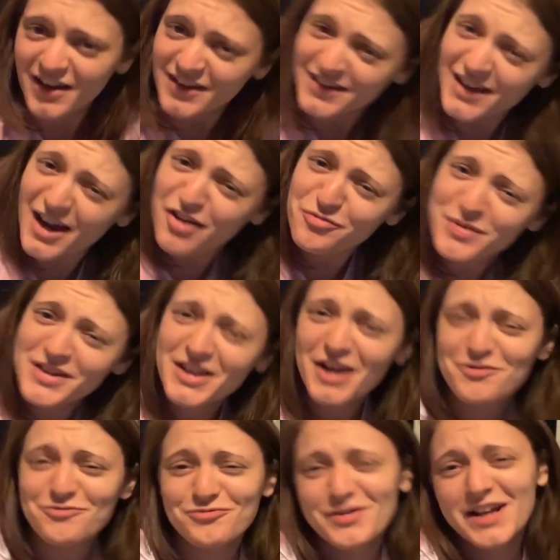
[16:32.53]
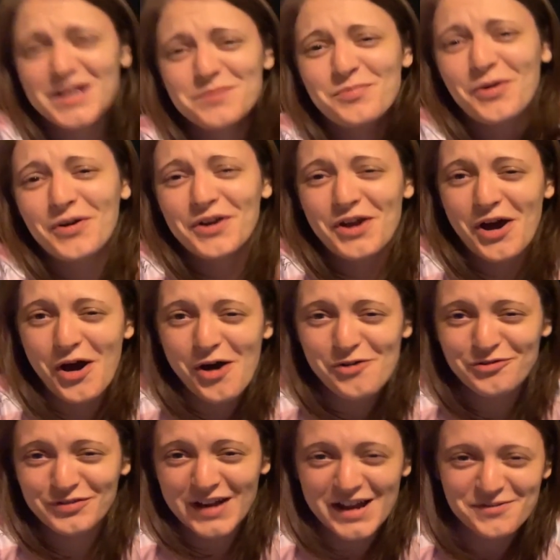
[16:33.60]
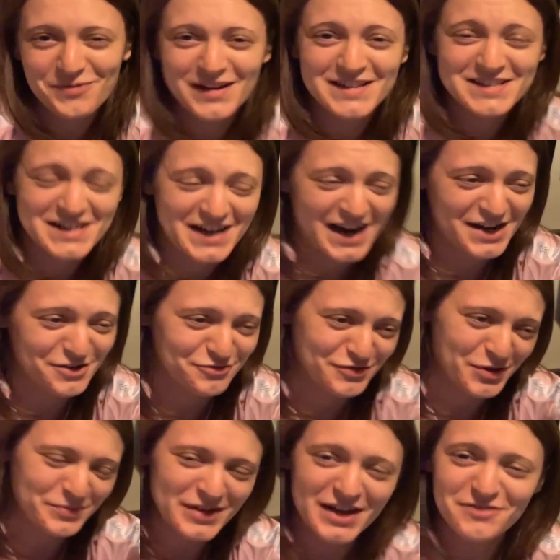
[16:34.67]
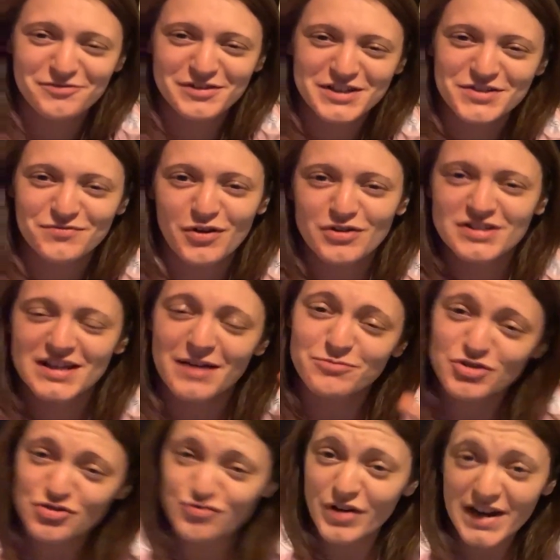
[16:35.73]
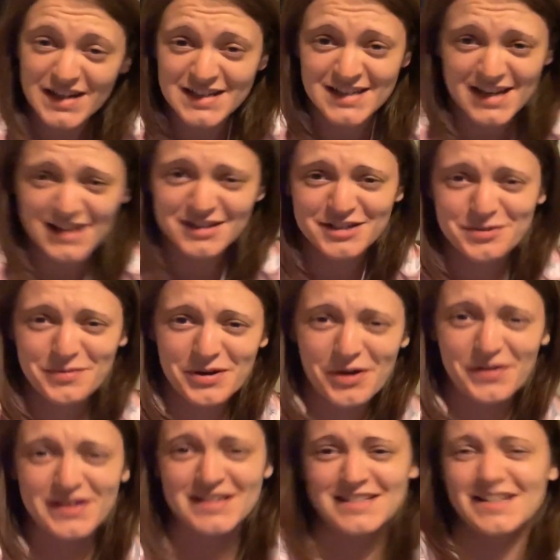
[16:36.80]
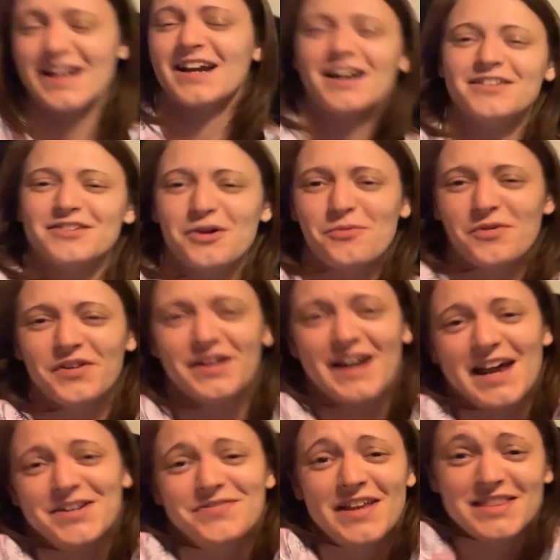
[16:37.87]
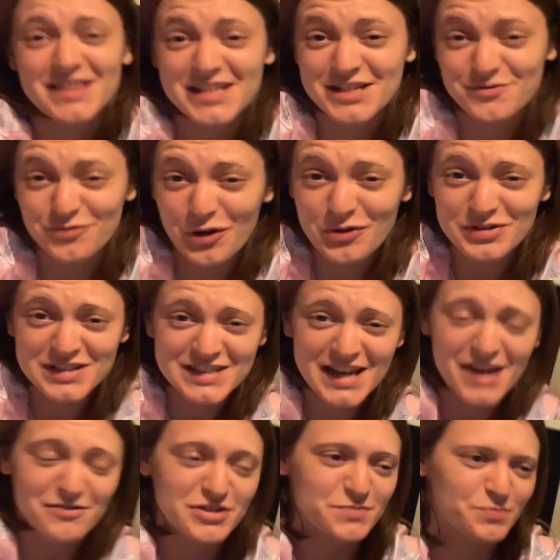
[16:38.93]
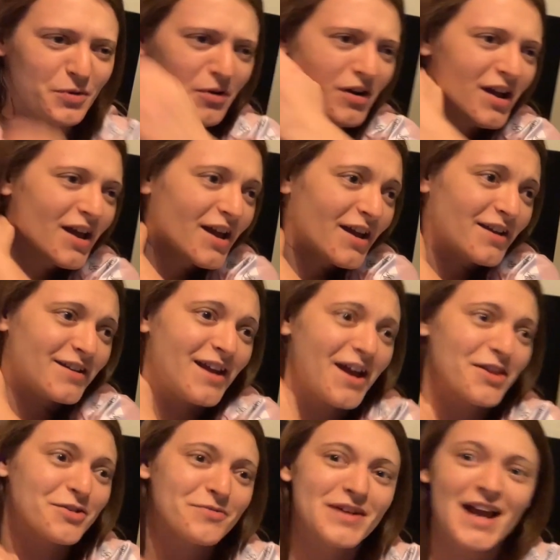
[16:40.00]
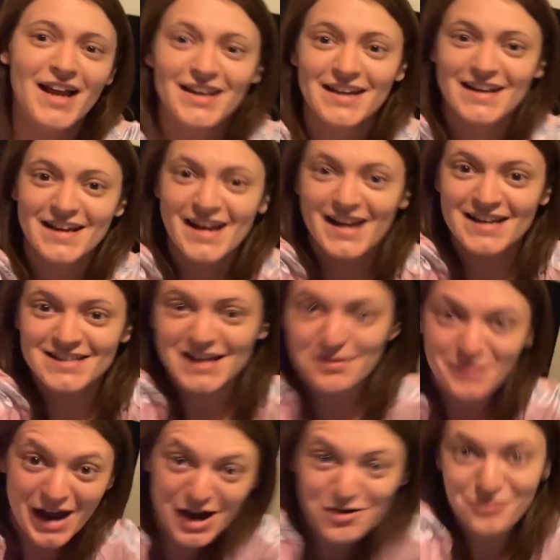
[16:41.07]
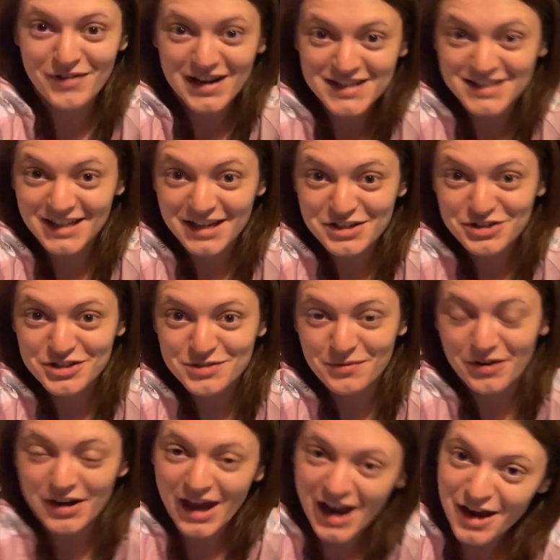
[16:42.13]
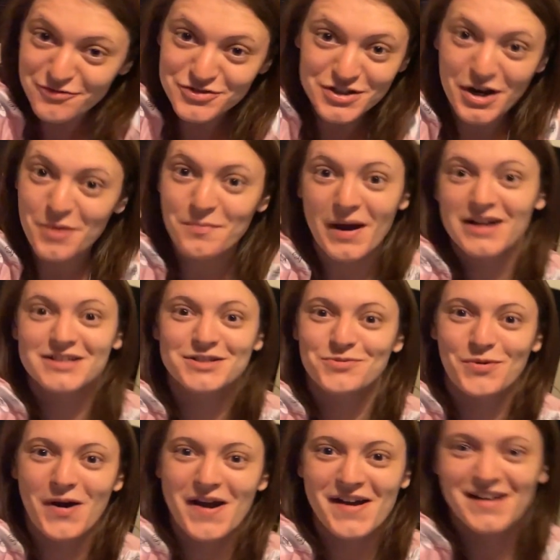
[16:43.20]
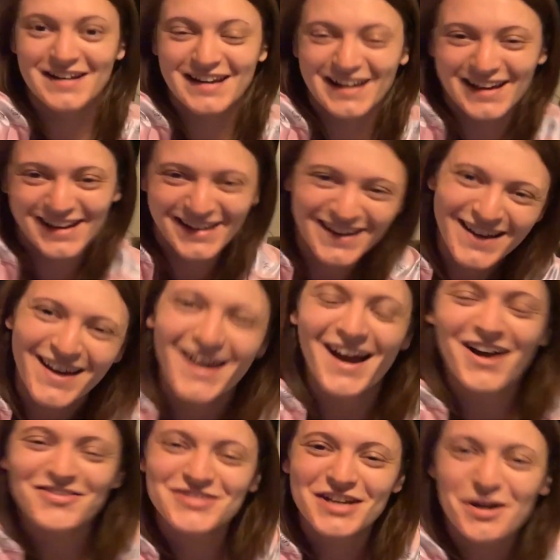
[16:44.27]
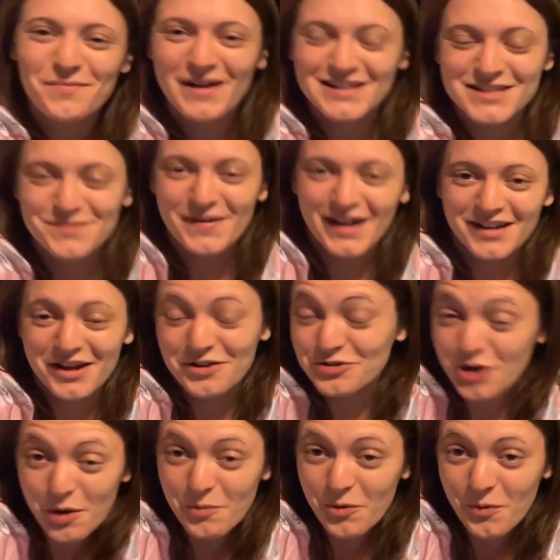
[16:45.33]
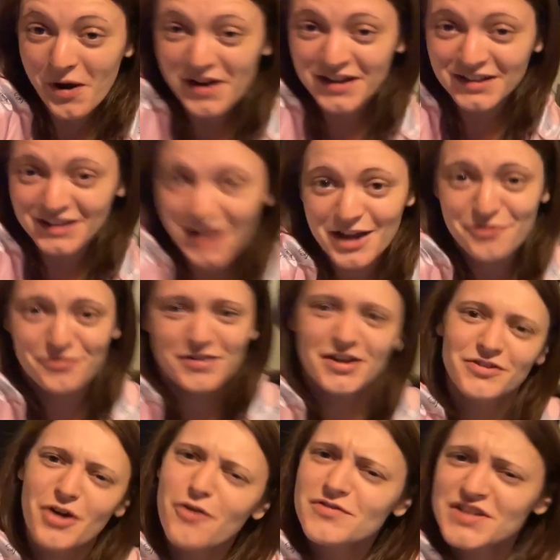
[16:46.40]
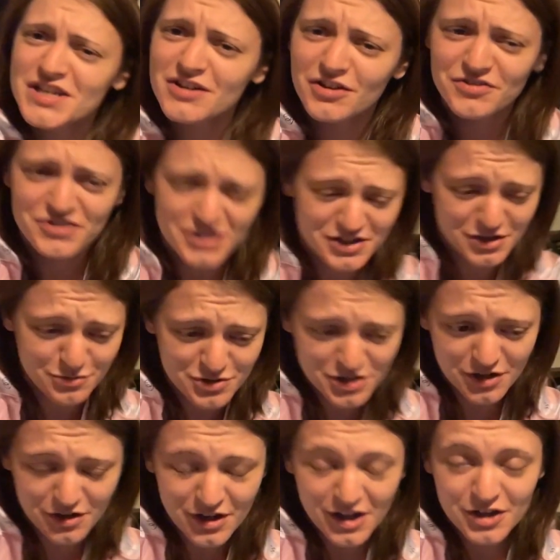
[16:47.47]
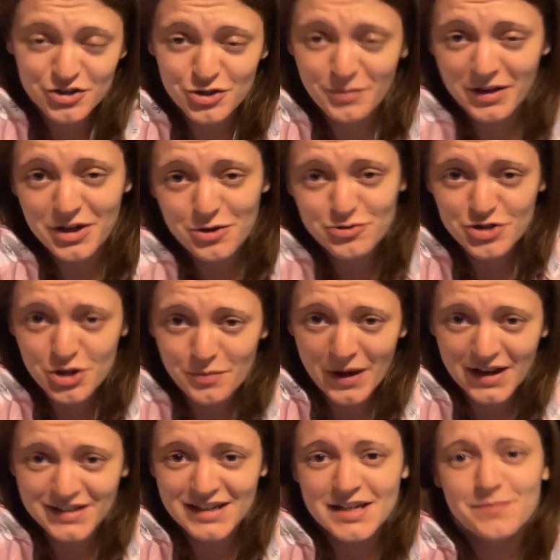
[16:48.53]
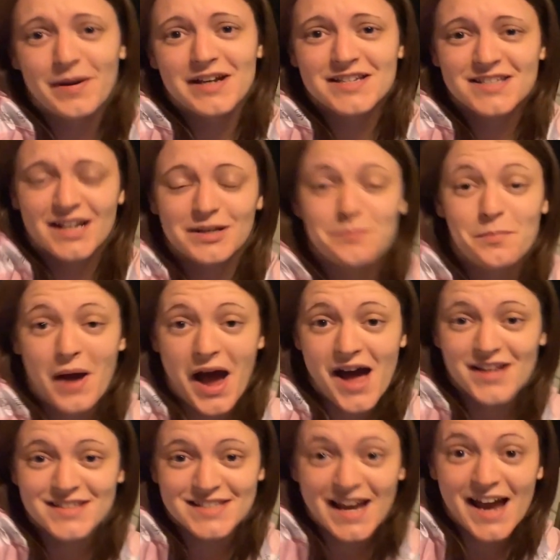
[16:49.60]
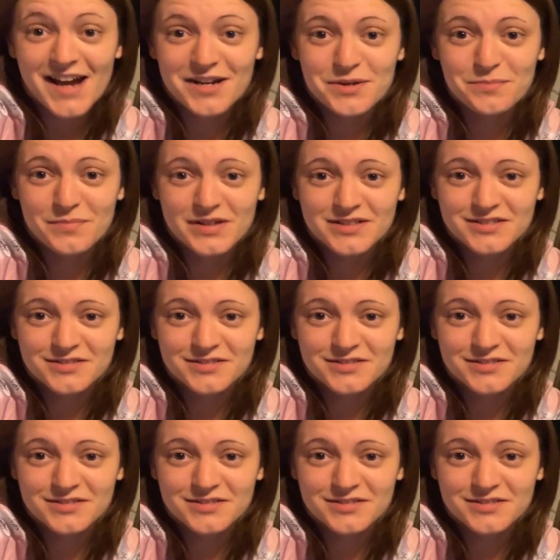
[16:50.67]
Yeah, I've been like really putting it off like when to kind of film the end for this vlog. Cause I'm just really sad to be honest. Like I don't want to kind of end this vlog series. But yeah, the reality is I'm out of isolation tomorrow and I have to go back to work. I have to go back to my uh, normal working life and obviously continue to do my YouTube and eBay selling part time.